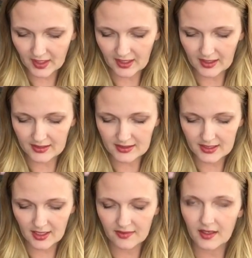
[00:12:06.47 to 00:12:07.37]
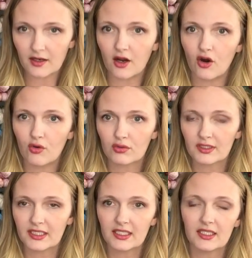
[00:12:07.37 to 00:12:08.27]
And there are
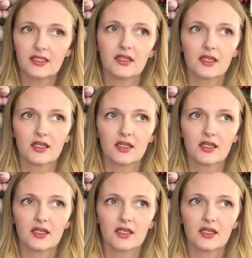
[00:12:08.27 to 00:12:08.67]
only,